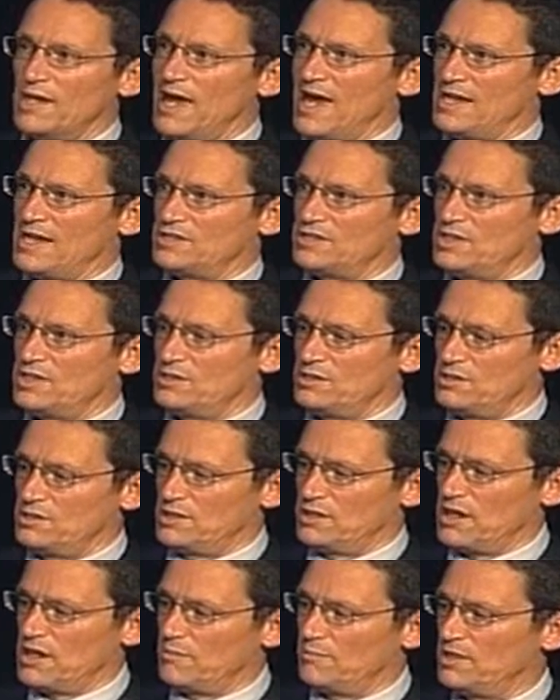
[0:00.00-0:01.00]
asset
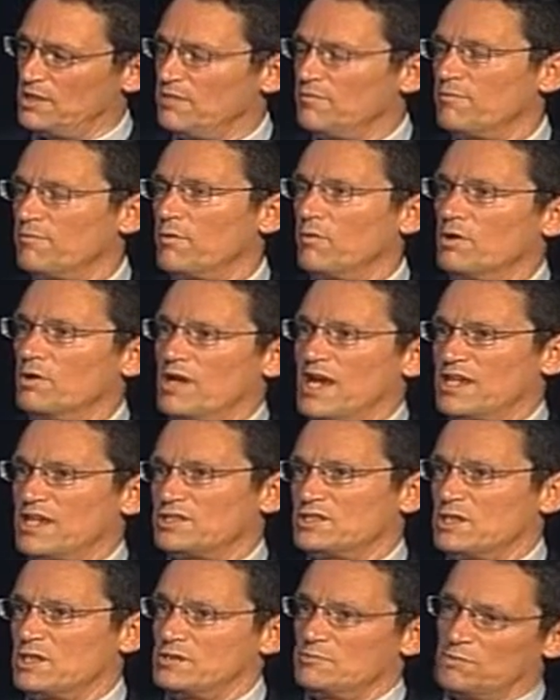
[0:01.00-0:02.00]
in a company for an
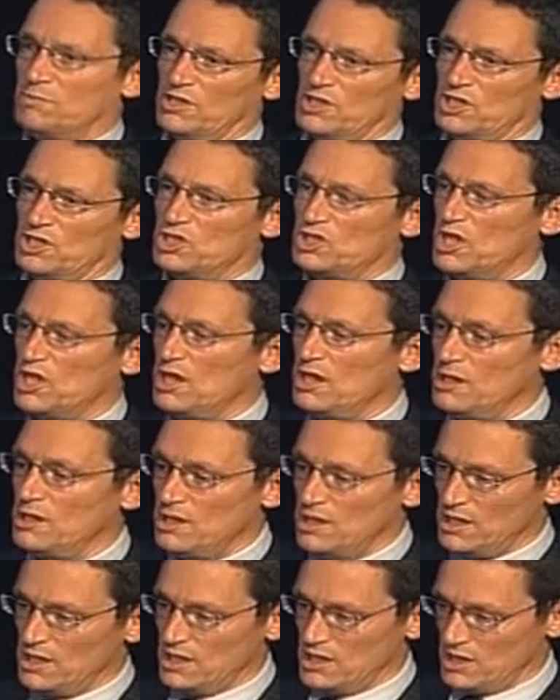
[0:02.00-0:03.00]
asset being a share
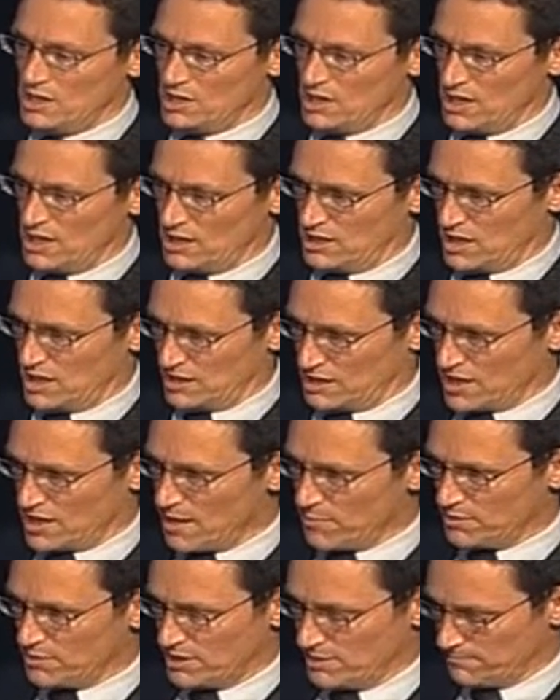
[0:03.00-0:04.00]
in another
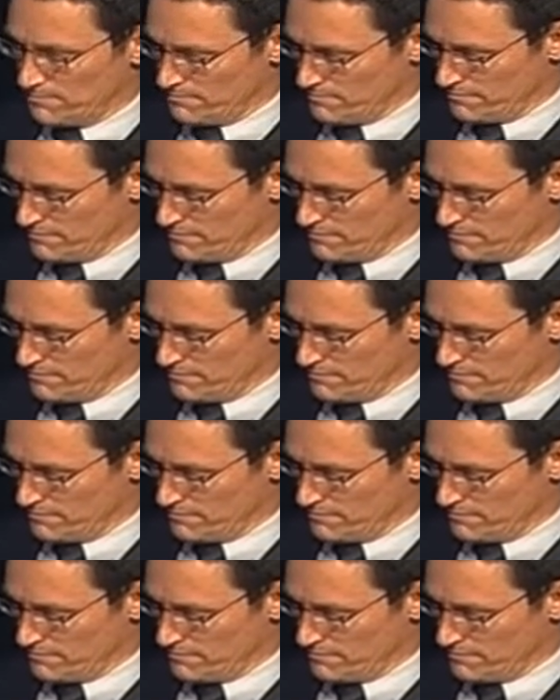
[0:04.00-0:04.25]
company.